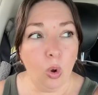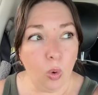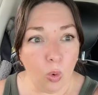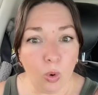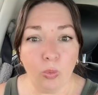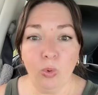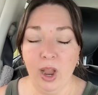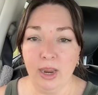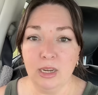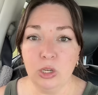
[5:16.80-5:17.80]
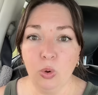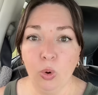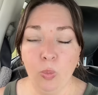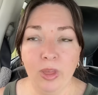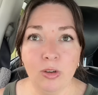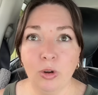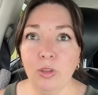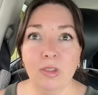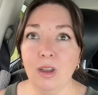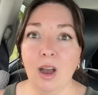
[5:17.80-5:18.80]
or right, or whether
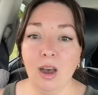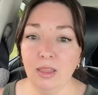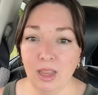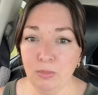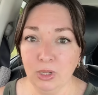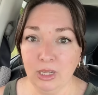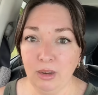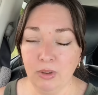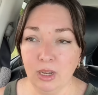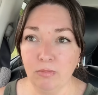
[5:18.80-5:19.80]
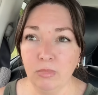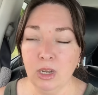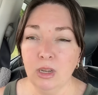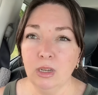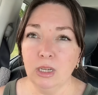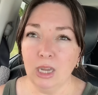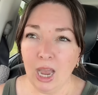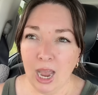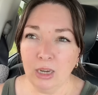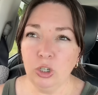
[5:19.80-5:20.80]
the God they believe in
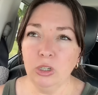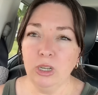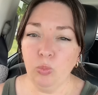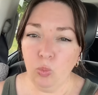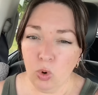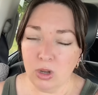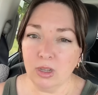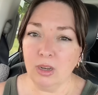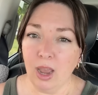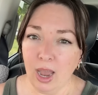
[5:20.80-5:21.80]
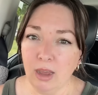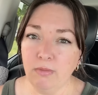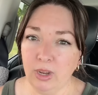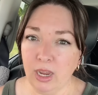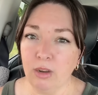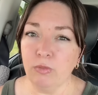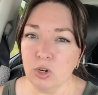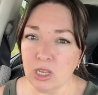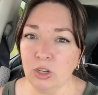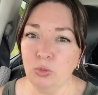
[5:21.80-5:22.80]
actually would advocate for
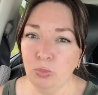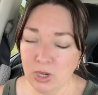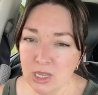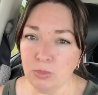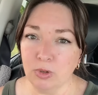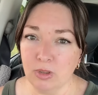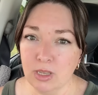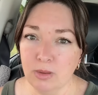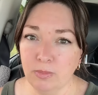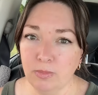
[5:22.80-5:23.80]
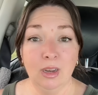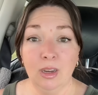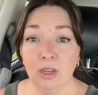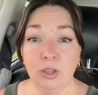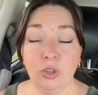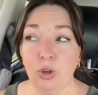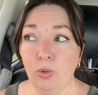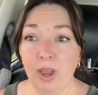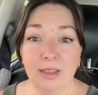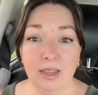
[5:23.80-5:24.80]
such principles.
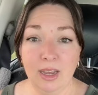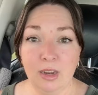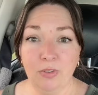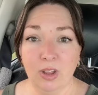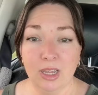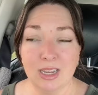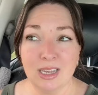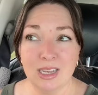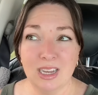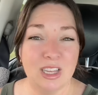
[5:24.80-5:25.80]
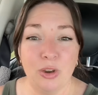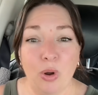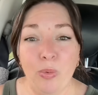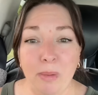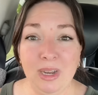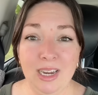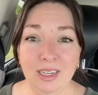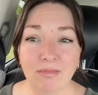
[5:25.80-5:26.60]
So at the end of all this, is there a remedy?